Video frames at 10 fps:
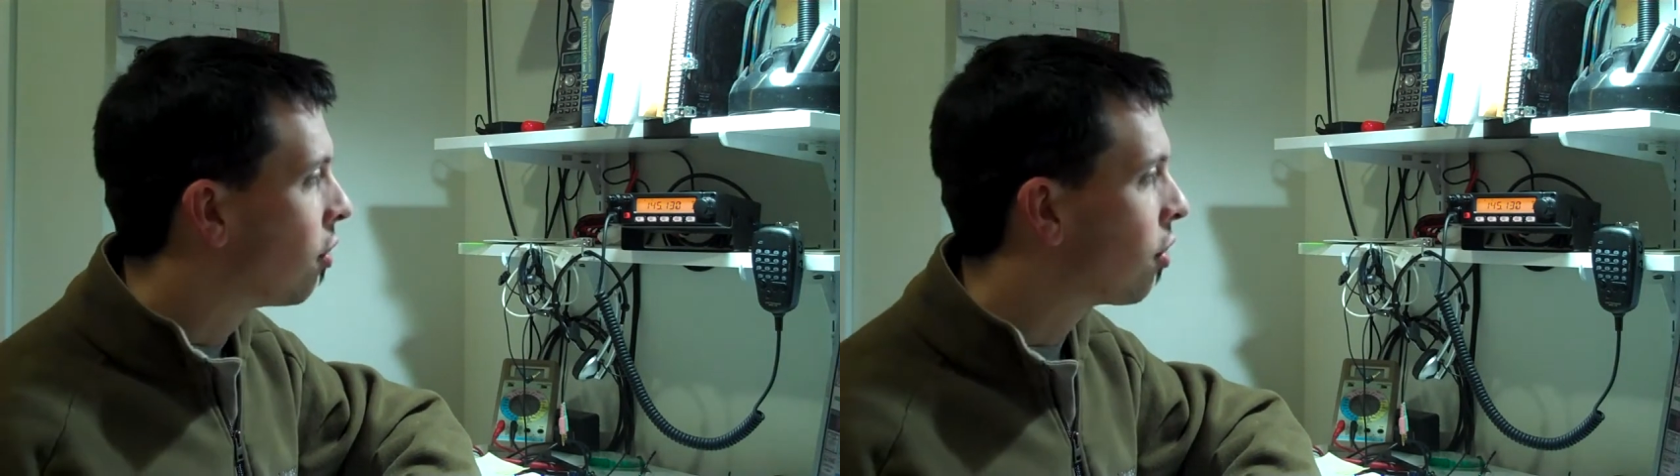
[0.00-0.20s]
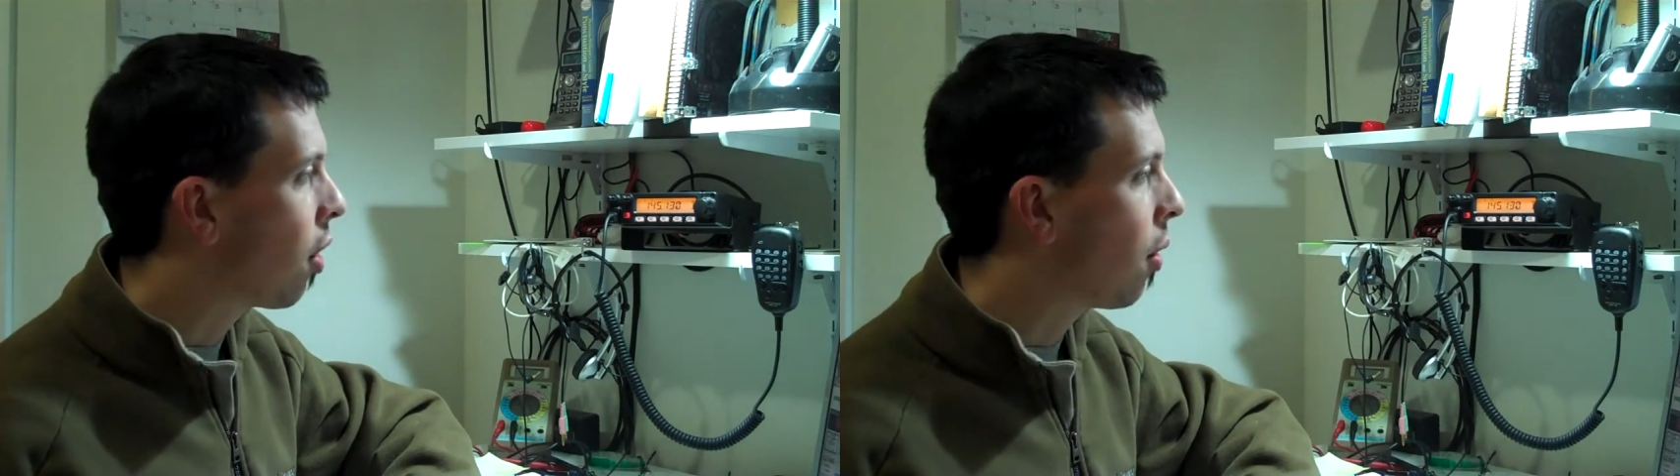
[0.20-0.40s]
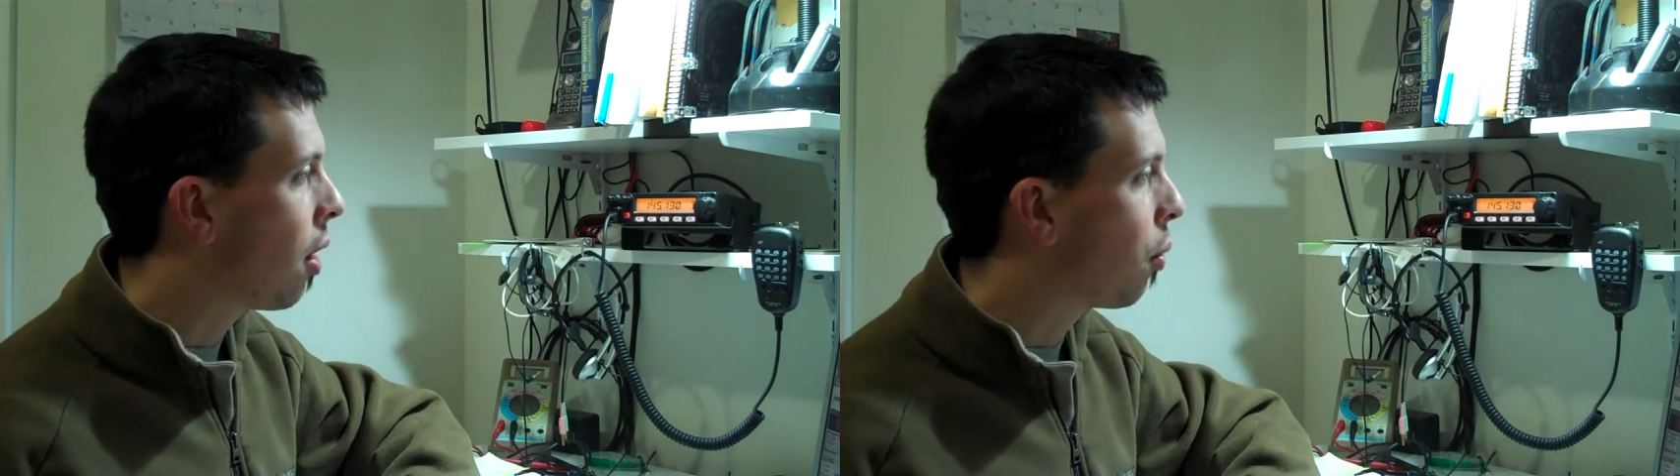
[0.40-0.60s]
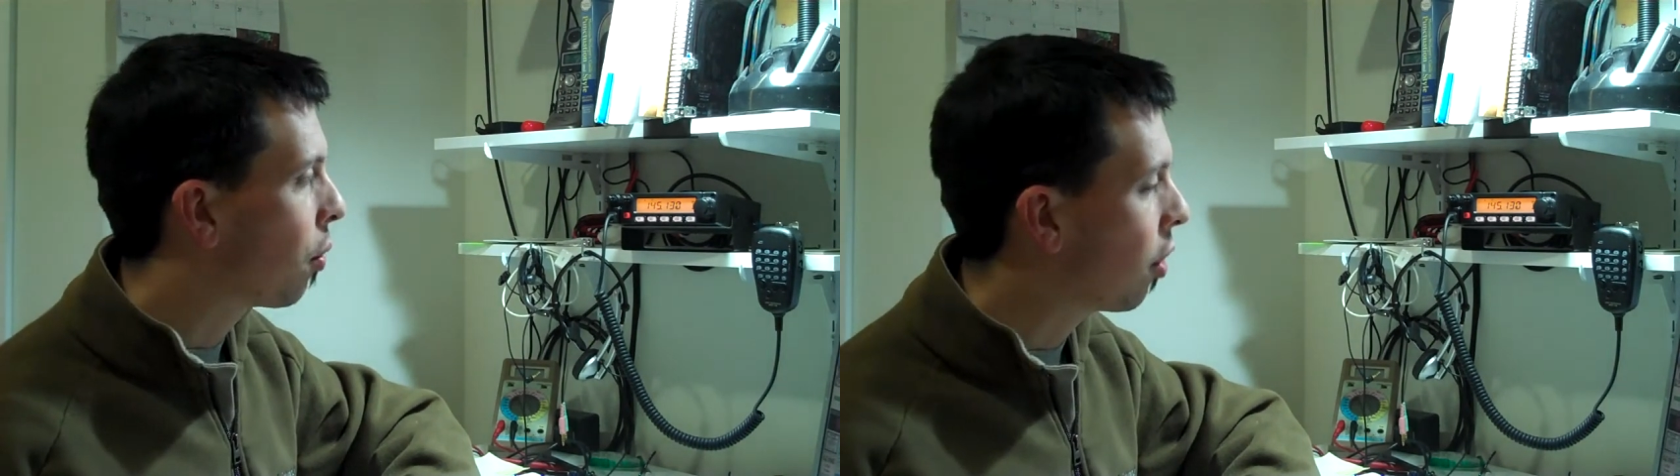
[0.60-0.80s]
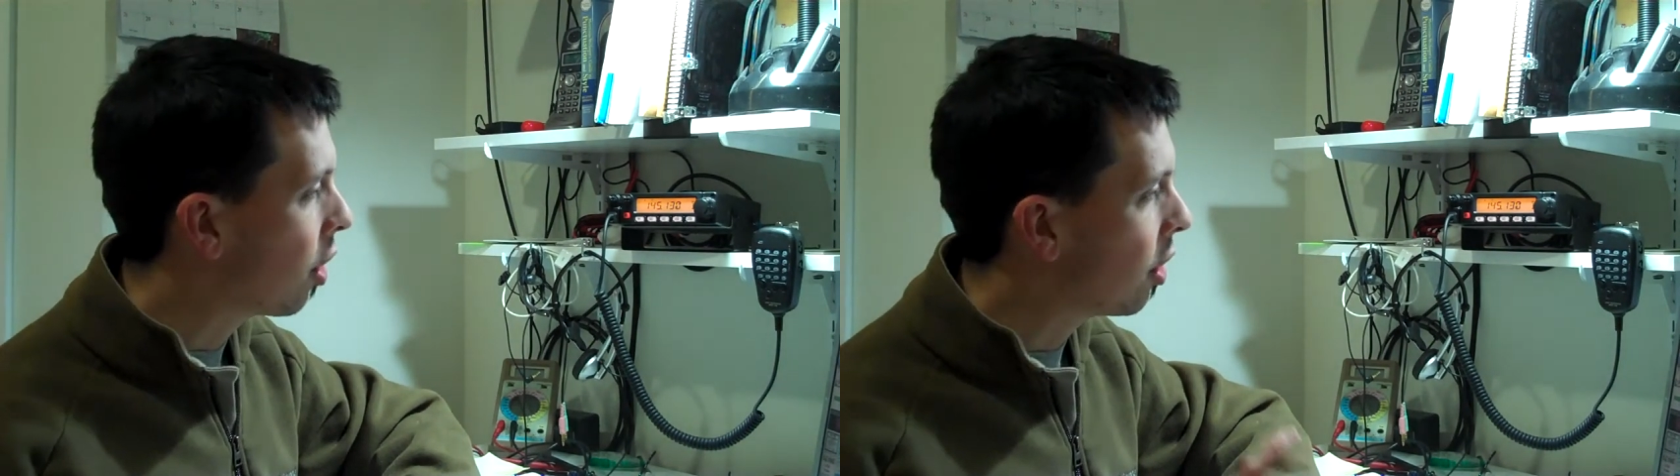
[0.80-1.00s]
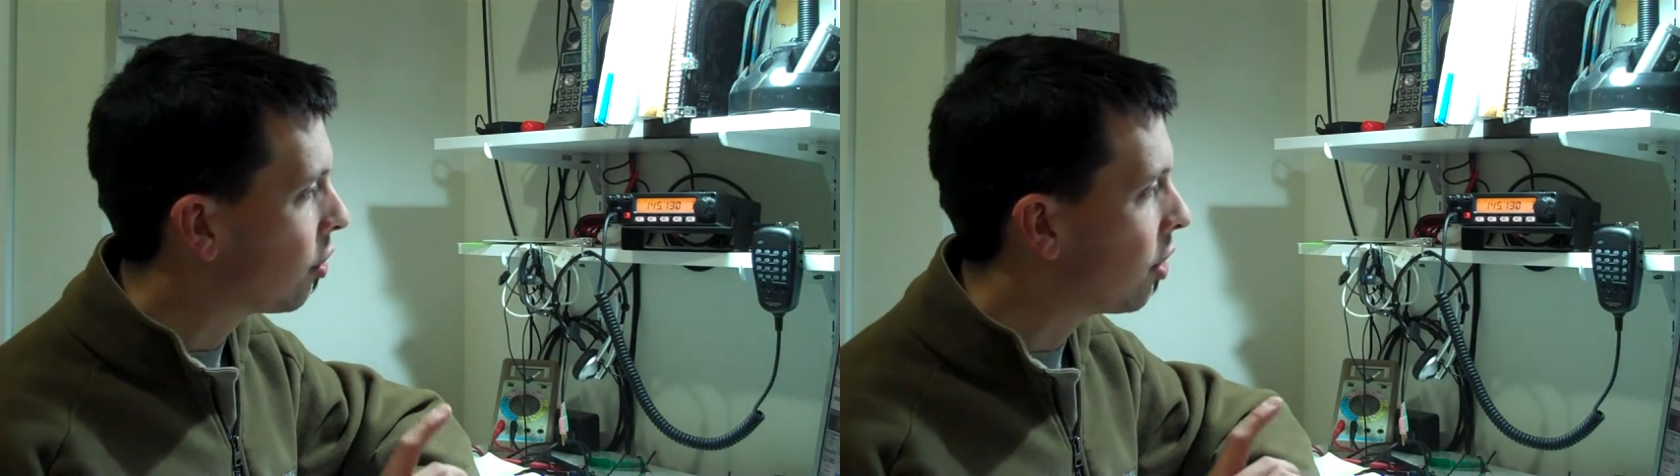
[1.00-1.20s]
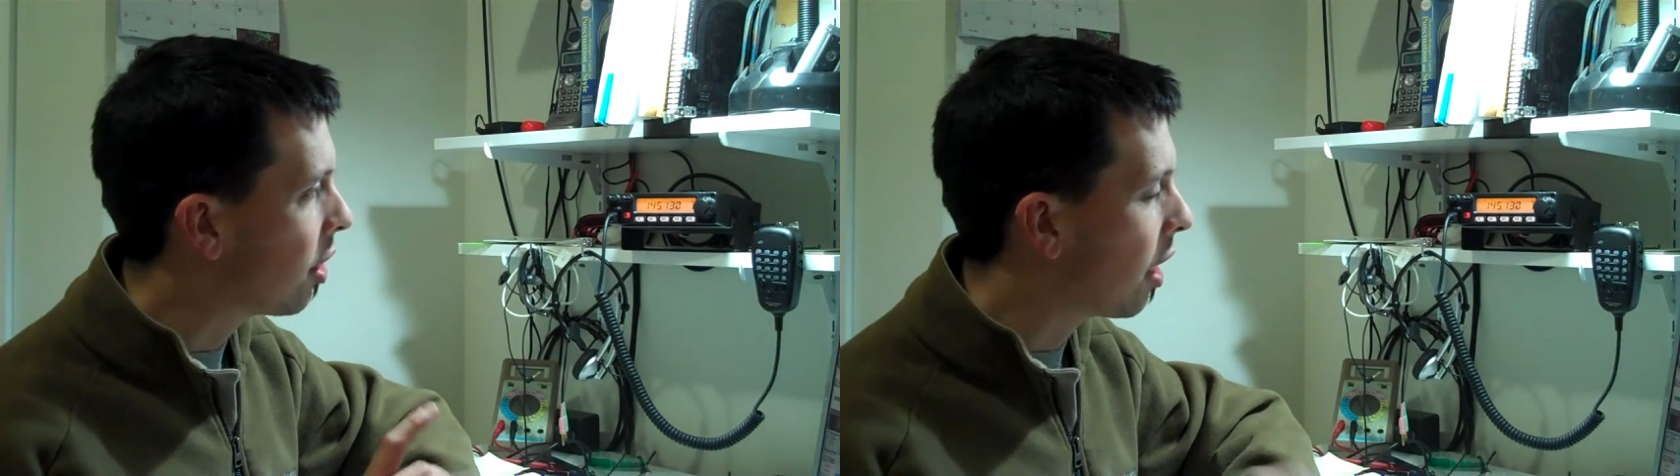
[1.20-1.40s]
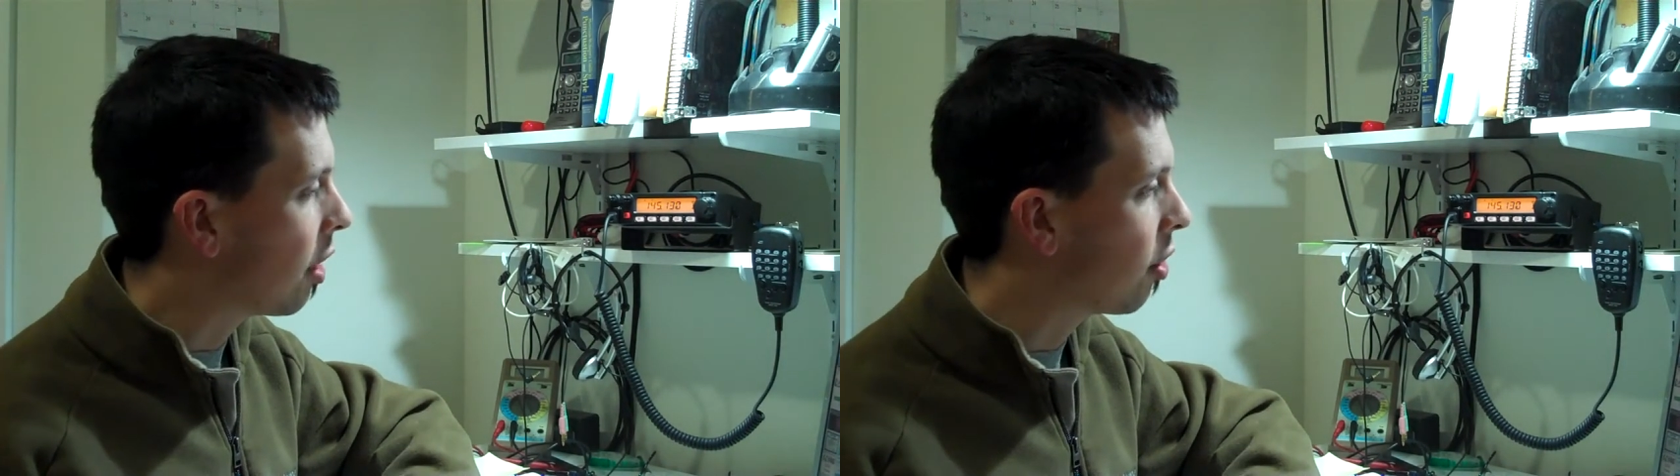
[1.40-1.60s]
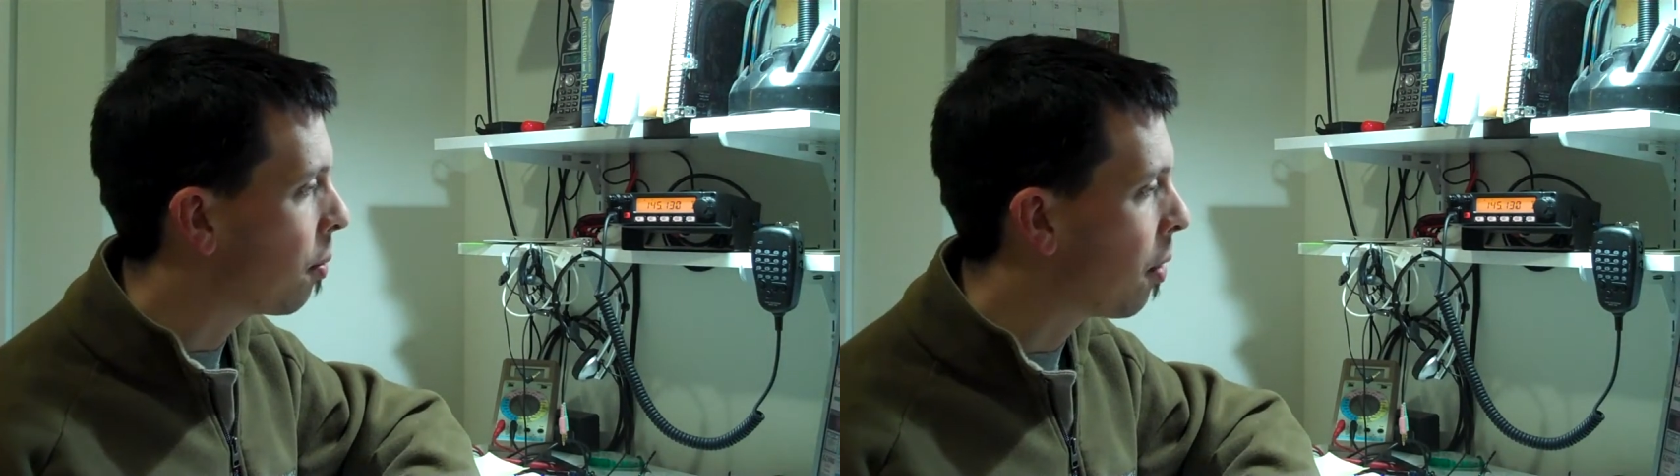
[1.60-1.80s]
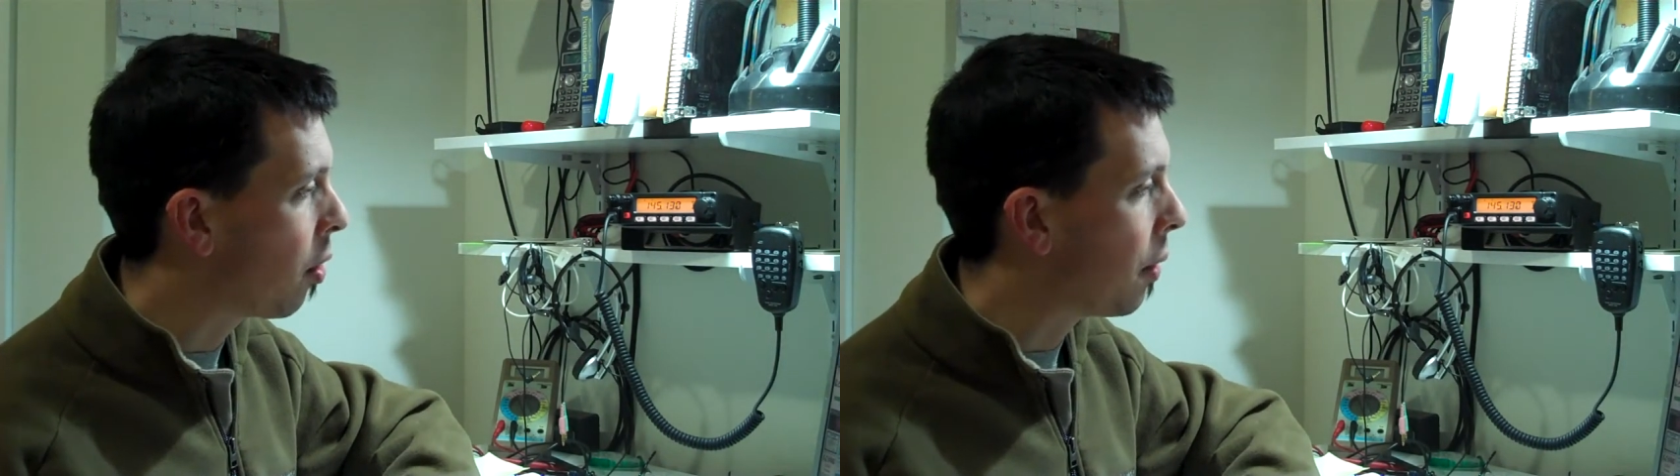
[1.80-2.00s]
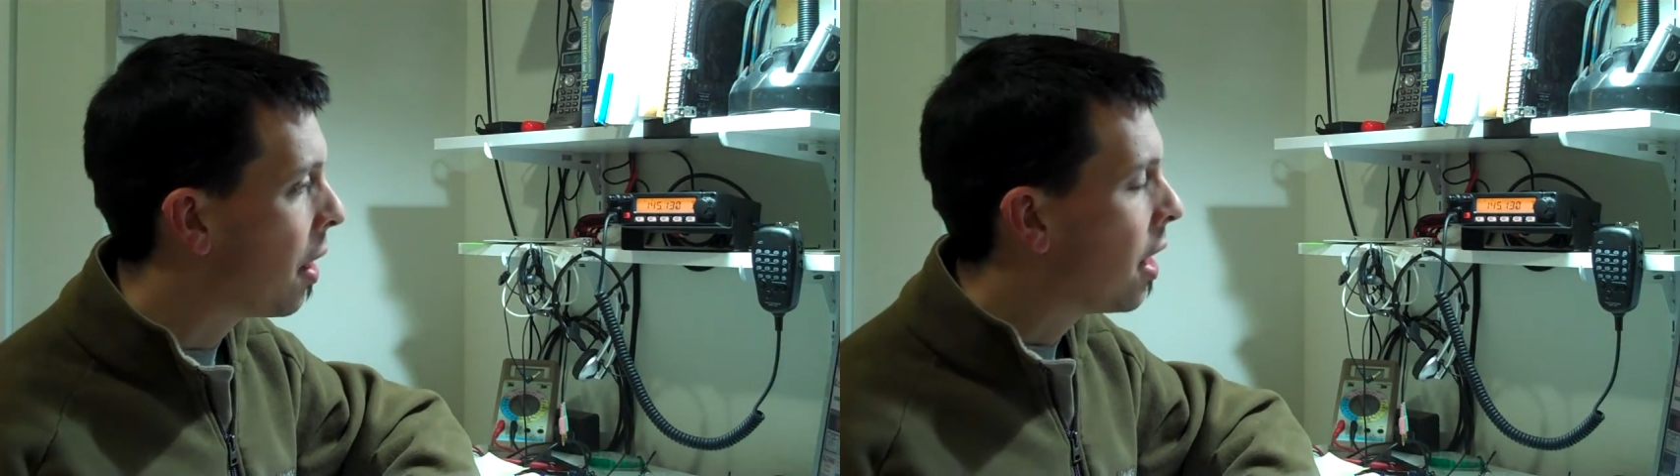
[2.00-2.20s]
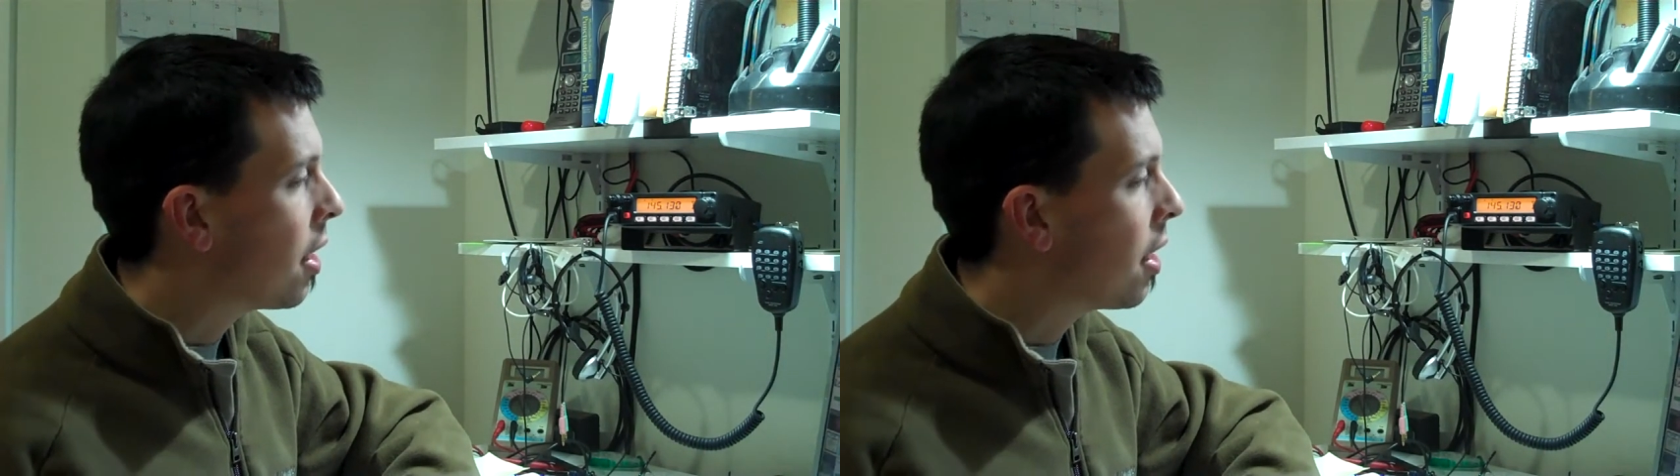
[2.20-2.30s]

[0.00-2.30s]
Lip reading: So you're going to see that here in a moment.